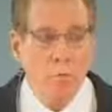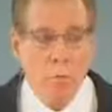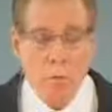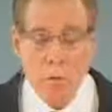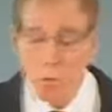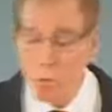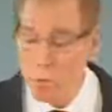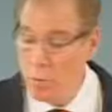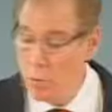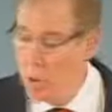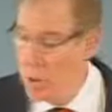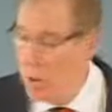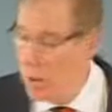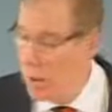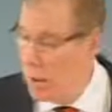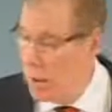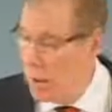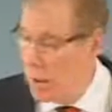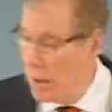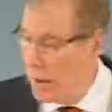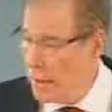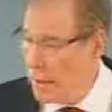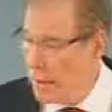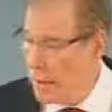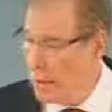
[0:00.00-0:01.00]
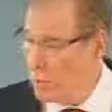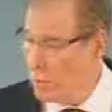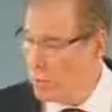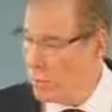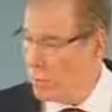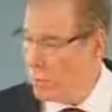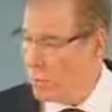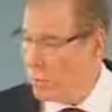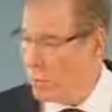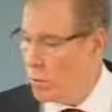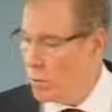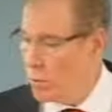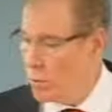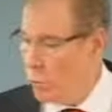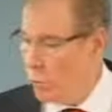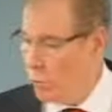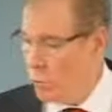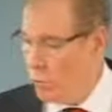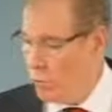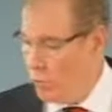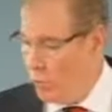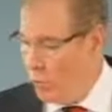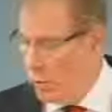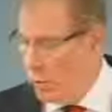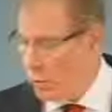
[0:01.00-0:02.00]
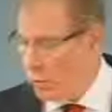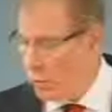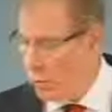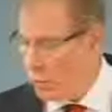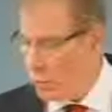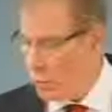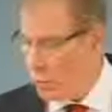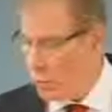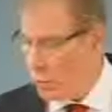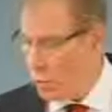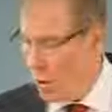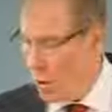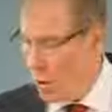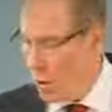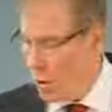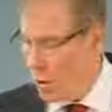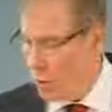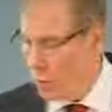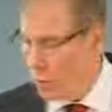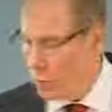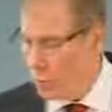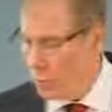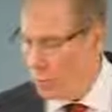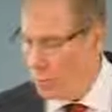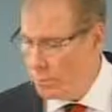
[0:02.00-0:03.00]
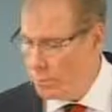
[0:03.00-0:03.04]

to is the Lord Jesus Christ.